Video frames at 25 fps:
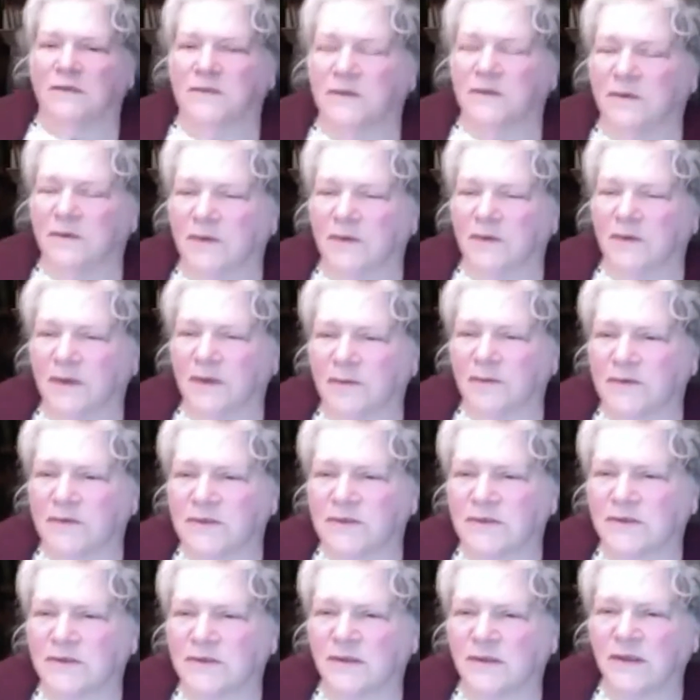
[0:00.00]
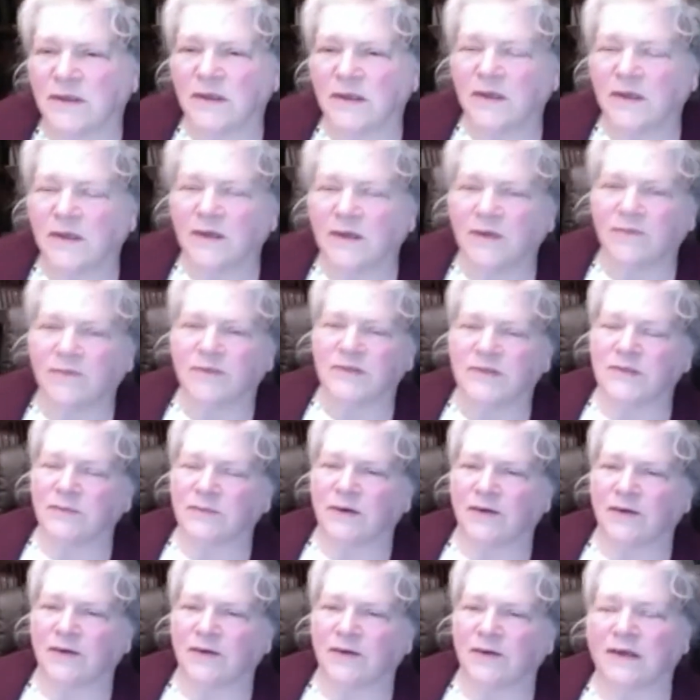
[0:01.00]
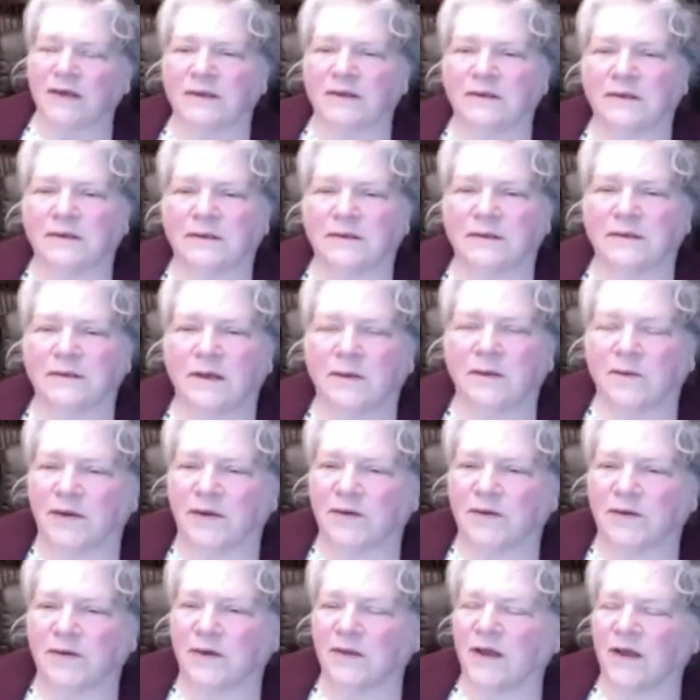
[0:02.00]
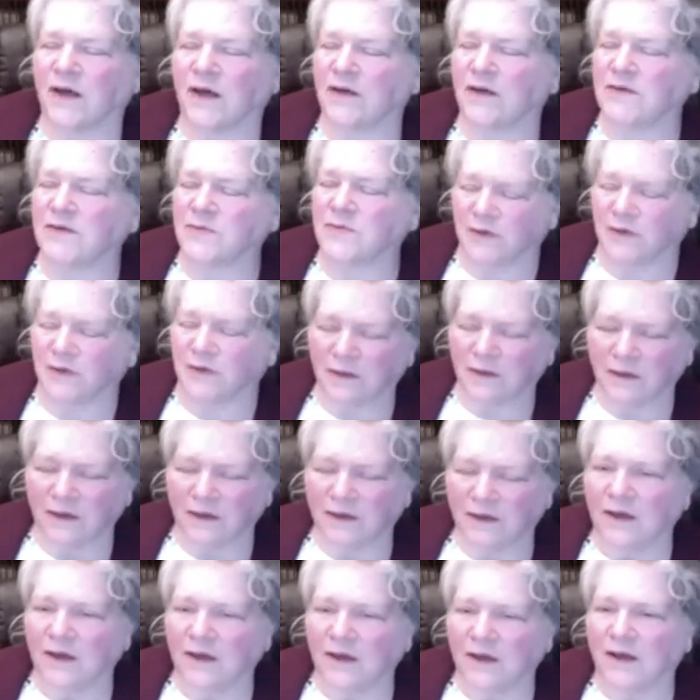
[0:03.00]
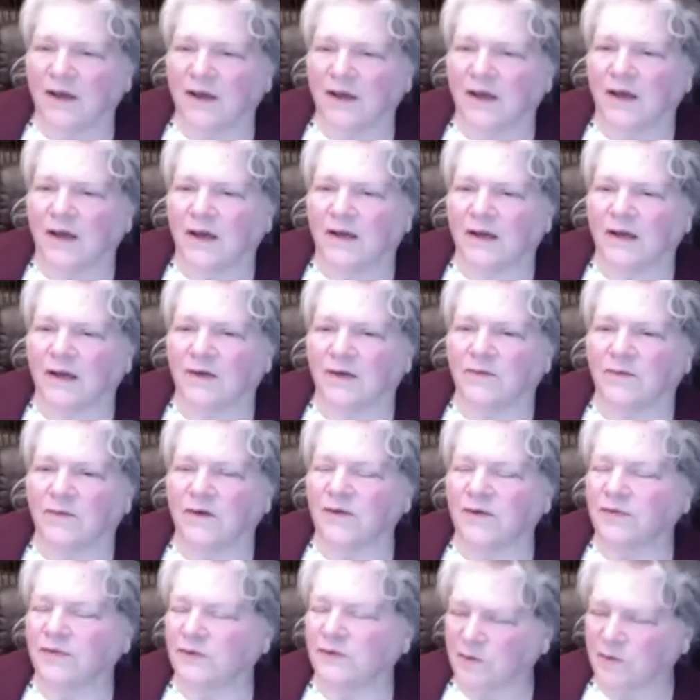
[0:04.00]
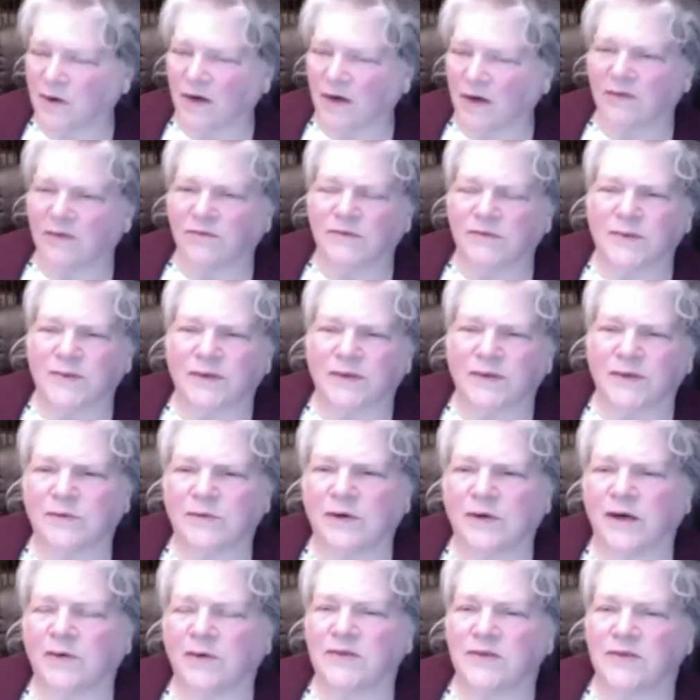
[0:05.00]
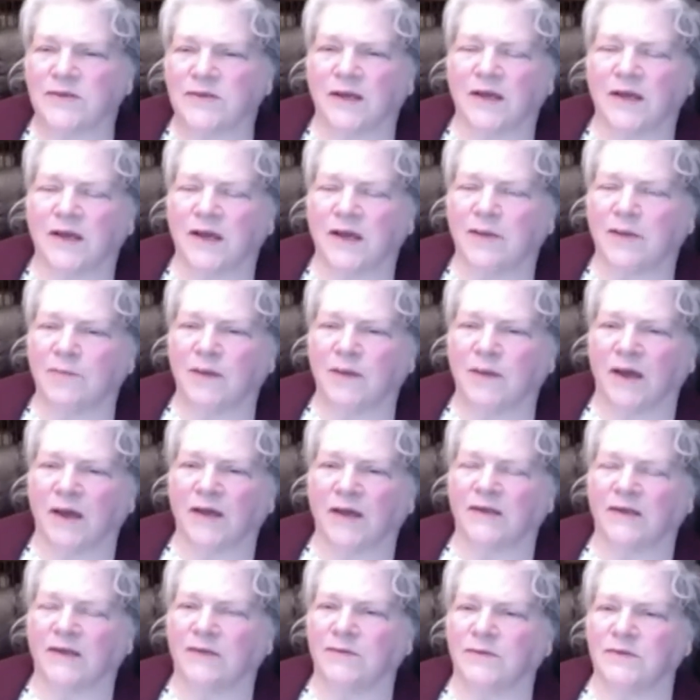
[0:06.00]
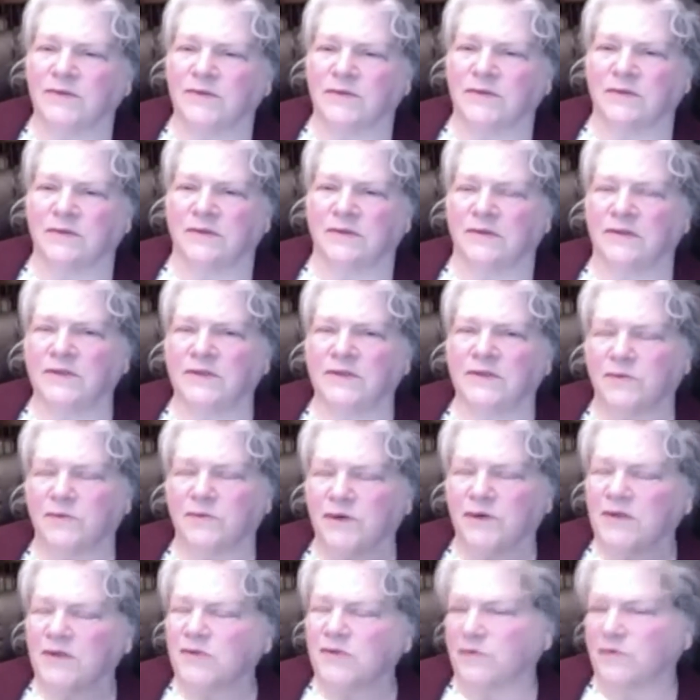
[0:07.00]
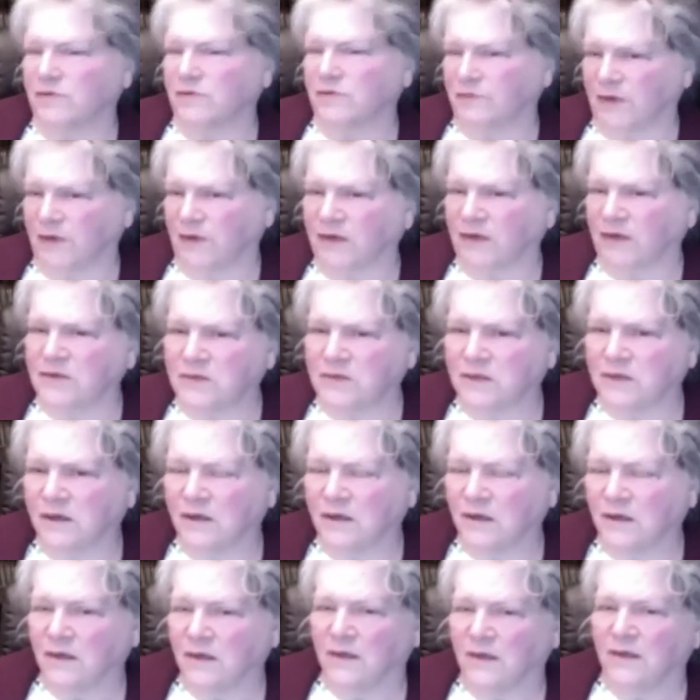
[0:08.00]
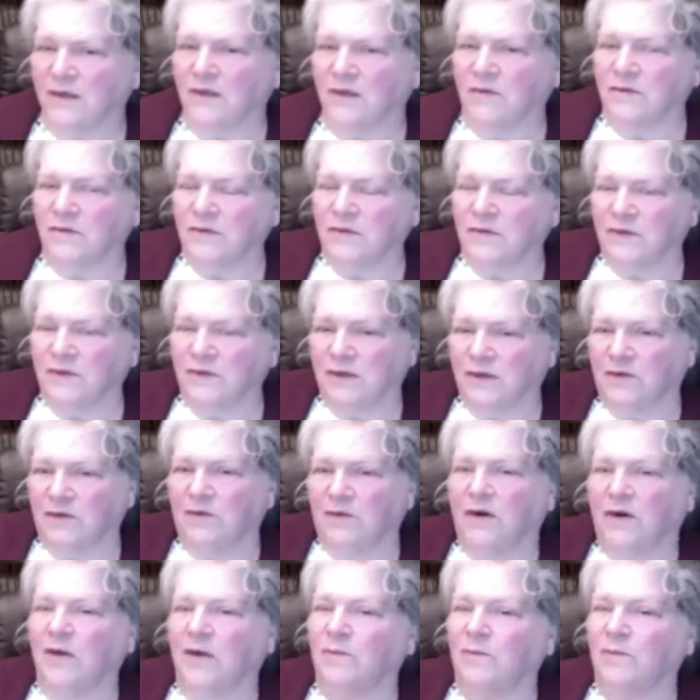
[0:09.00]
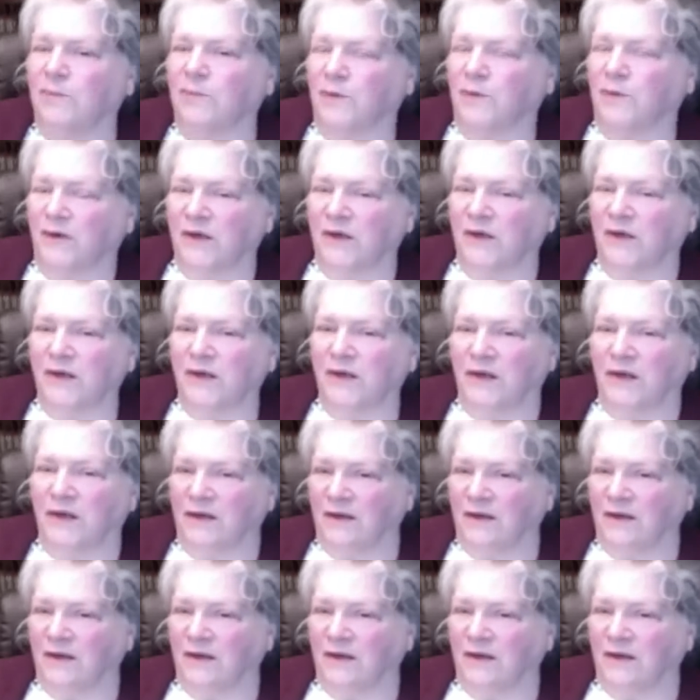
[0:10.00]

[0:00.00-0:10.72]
So I was a little nervous about that and didn't know where the tall ladders were. And I went for a walk, it was about 2 hours, and I came back and the screens were fixed. They were all put in.